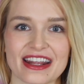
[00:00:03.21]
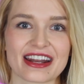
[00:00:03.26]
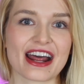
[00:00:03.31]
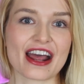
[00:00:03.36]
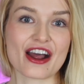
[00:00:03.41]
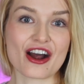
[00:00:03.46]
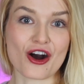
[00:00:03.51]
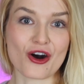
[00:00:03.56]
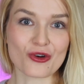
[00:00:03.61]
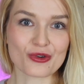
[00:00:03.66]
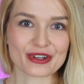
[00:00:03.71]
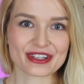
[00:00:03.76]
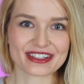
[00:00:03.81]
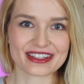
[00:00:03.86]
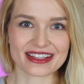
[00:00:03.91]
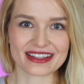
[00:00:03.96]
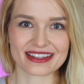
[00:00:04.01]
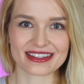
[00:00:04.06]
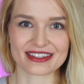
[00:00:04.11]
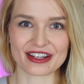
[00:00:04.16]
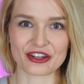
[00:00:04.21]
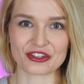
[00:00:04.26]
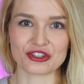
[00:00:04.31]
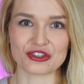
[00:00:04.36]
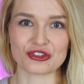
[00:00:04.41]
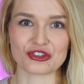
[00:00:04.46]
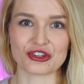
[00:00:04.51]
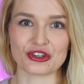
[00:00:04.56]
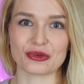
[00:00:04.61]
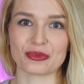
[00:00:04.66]
And I always see this on
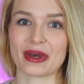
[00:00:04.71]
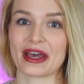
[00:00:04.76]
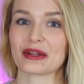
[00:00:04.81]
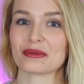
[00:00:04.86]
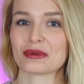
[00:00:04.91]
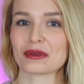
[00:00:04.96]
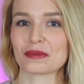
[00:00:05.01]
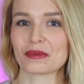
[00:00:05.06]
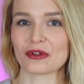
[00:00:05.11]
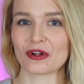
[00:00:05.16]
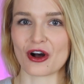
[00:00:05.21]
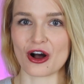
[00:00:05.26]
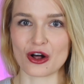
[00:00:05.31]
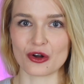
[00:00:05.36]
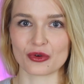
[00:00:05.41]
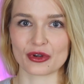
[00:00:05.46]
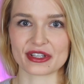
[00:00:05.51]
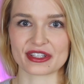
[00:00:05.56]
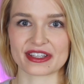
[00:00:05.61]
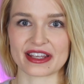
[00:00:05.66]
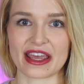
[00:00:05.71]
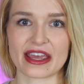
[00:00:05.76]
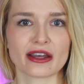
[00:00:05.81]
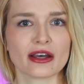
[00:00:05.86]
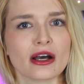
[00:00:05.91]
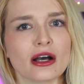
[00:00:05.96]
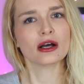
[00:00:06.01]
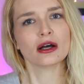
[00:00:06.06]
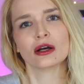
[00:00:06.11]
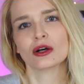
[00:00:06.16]
YouTube and people always say,
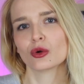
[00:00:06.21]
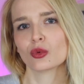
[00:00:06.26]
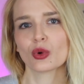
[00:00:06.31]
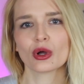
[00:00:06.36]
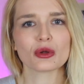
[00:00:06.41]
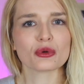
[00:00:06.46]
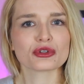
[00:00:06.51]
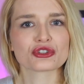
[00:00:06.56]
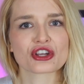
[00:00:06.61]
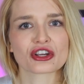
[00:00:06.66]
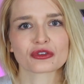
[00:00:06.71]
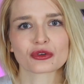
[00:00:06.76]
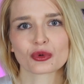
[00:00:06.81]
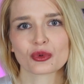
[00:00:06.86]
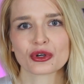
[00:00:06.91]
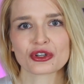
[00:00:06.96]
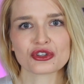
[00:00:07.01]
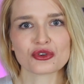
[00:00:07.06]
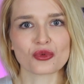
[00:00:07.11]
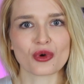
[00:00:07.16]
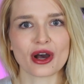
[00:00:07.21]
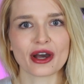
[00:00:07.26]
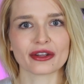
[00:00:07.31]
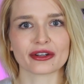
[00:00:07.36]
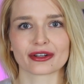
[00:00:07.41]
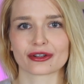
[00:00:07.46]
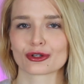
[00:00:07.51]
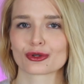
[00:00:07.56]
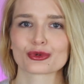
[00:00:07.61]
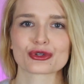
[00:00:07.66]
well, whichever one you
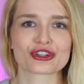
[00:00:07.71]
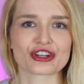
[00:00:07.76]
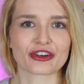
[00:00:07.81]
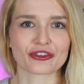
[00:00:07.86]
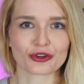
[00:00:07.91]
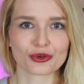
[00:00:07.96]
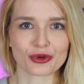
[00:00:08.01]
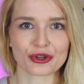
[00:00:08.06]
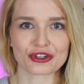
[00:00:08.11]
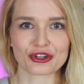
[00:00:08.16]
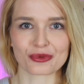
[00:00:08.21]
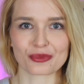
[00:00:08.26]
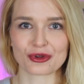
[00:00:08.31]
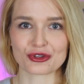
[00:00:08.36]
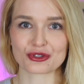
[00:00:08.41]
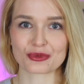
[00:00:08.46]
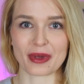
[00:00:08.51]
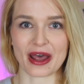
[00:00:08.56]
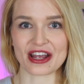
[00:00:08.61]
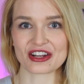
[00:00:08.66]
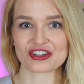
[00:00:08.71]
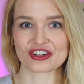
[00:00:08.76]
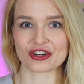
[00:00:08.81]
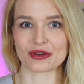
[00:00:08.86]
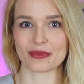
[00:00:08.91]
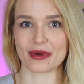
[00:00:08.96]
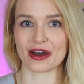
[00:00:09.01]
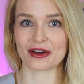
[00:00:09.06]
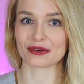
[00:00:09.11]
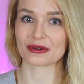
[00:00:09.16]
want or whichever one you're most
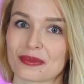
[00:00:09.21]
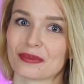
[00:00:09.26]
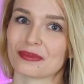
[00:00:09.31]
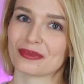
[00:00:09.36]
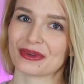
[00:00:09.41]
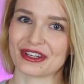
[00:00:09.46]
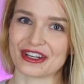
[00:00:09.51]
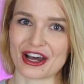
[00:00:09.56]
passionate about, but